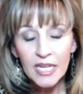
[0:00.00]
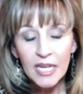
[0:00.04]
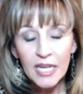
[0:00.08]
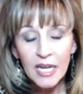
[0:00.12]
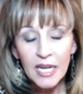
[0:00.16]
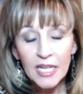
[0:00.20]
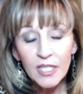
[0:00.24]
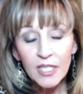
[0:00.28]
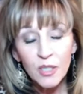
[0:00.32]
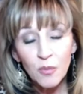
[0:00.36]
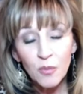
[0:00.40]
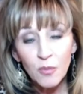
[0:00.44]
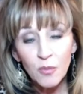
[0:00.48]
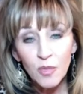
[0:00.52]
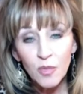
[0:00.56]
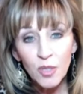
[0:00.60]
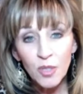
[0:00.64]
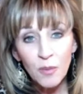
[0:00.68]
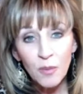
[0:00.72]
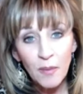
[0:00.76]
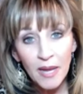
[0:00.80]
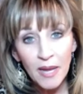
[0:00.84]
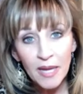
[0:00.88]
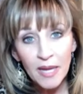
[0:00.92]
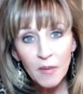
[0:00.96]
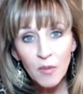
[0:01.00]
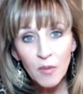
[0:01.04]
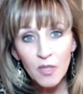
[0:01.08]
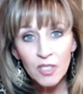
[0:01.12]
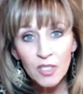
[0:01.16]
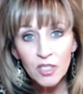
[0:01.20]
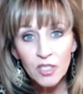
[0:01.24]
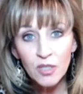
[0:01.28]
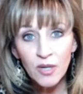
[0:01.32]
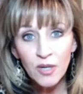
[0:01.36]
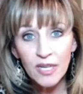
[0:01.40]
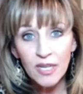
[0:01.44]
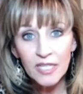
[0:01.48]
And you may want
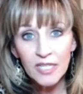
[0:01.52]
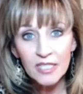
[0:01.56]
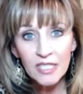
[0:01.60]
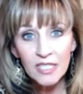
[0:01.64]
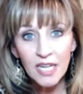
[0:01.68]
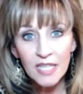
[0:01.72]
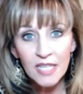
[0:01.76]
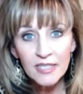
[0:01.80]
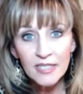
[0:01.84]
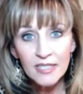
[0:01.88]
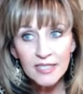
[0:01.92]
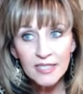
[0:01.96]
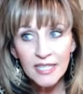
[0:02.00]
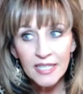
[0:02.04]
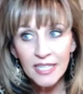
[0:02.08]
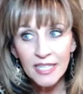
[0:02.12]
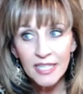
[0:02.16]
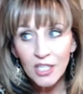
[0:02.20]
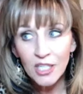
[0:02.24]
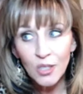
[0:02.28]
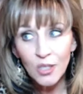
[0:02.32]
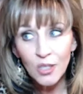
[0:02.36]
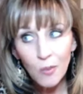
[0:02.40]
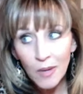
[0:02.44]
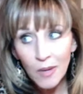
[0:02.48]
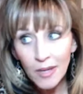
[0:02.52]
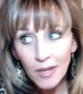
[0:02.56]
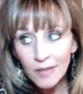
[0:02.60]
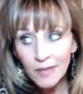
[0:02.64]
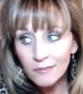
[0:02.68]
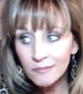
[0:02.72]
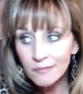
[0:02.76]
to strategize and say, you know what?